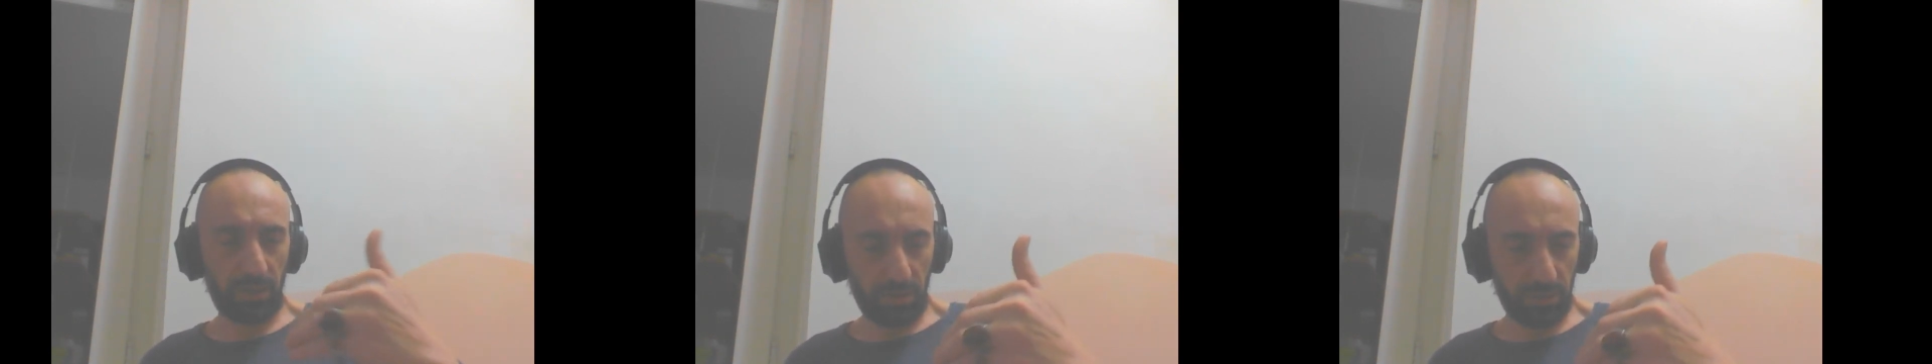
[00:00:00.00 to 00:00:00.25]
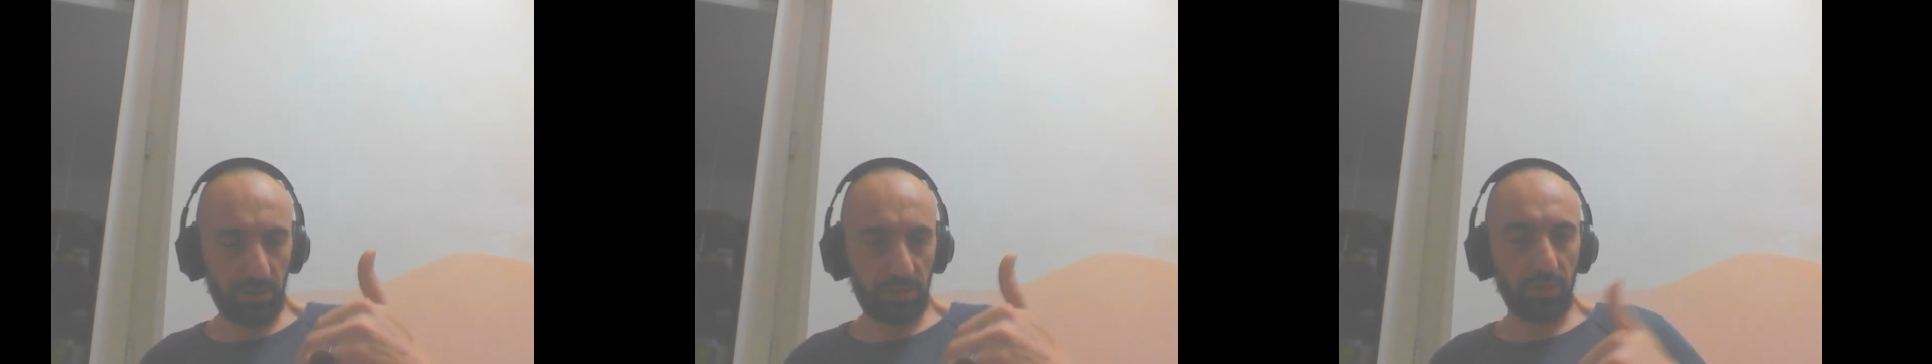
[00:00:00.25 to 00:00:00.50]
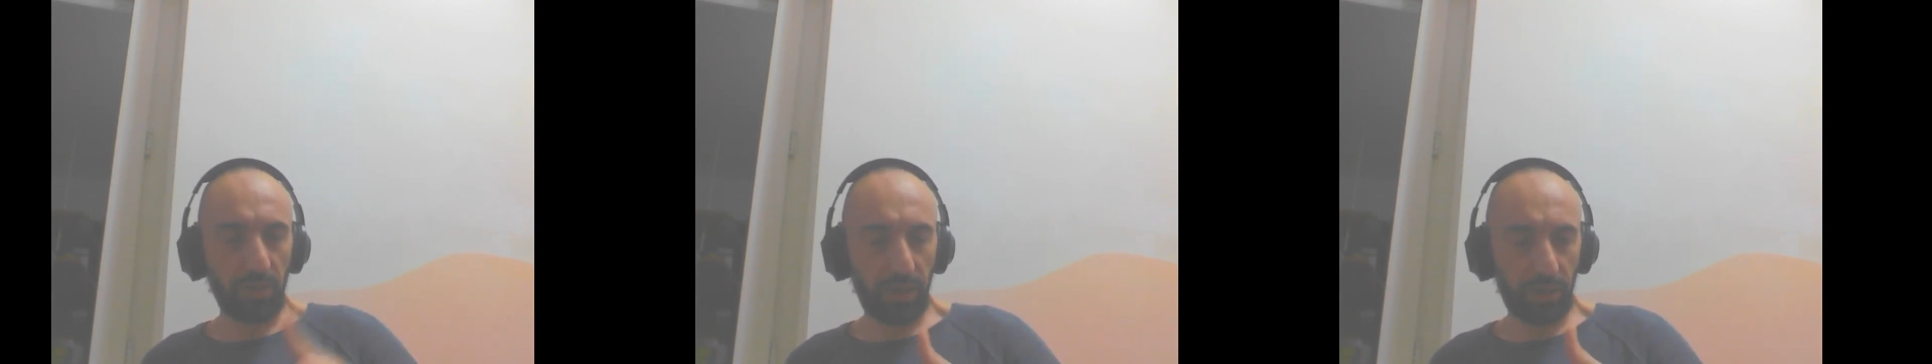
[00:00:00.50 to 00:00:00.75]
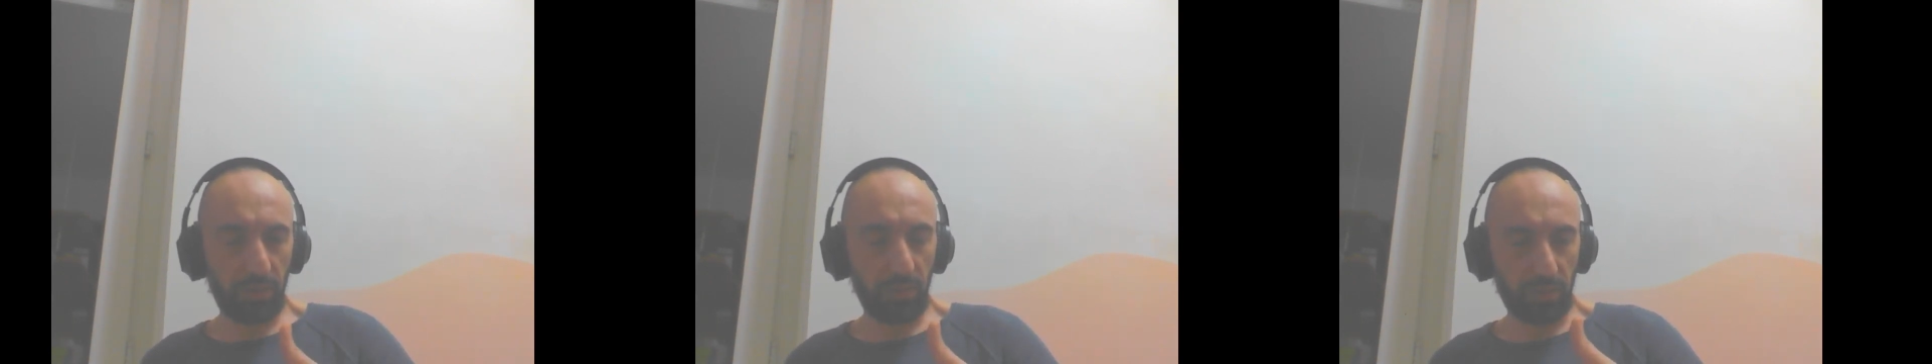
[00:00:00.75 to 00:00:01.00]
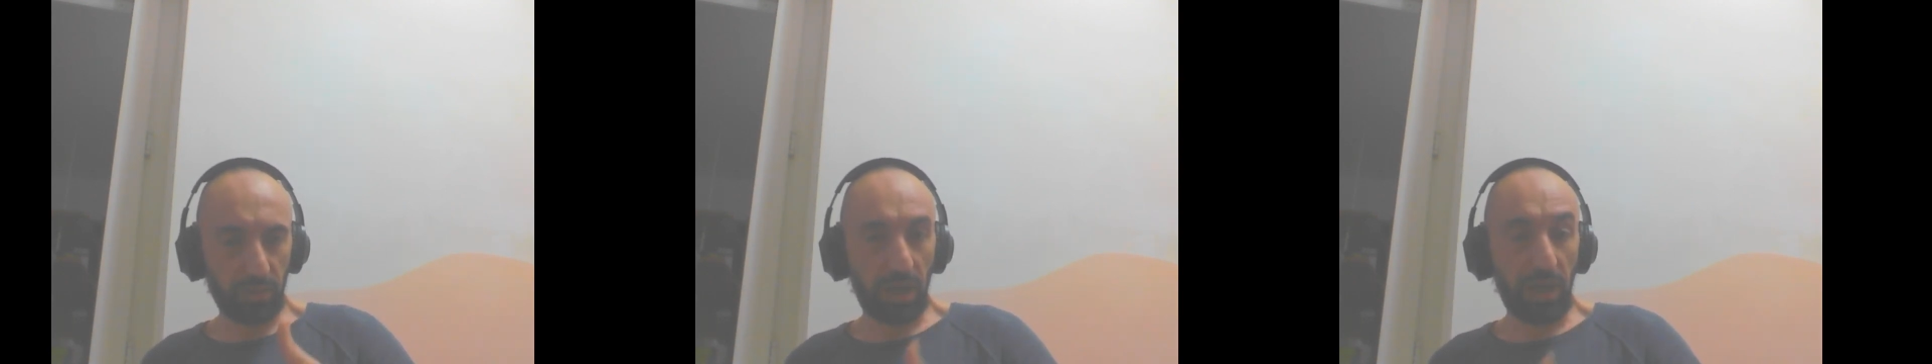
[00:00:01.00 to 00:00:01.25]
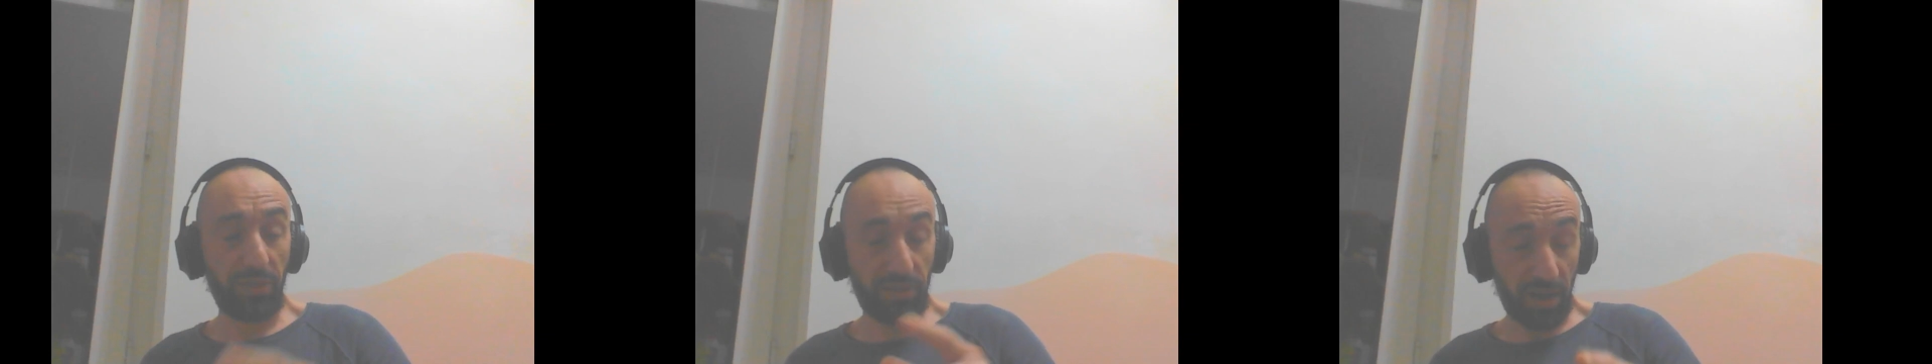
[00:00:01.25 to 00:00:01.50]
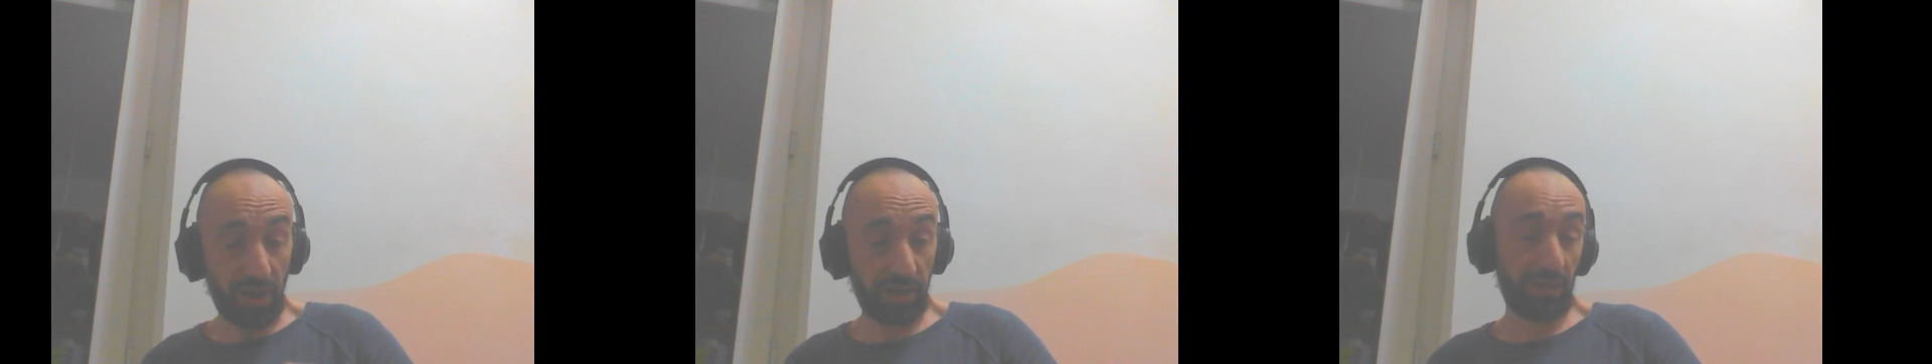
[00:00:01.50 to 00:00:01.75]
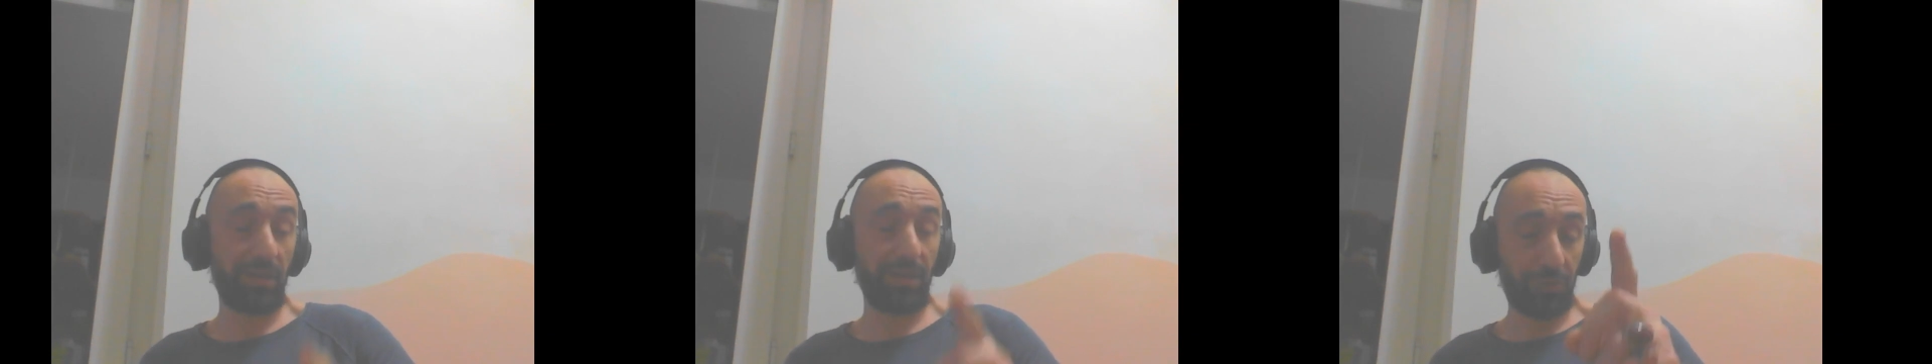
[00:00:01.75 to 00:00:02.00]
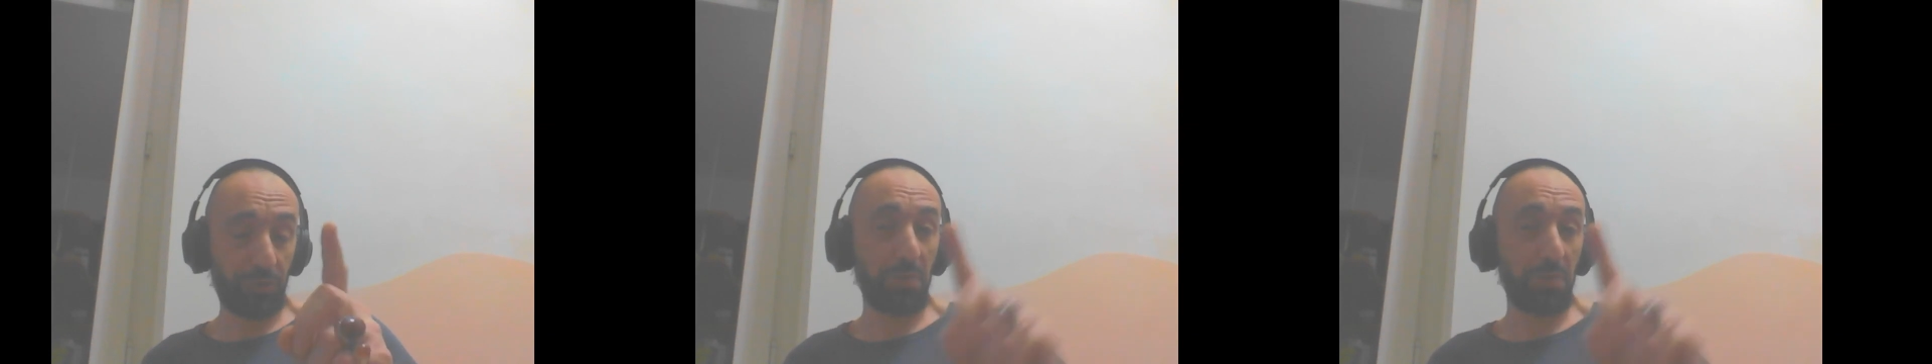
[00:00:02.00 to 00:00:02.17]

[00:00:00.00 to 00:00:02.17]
It's doing good, and thank to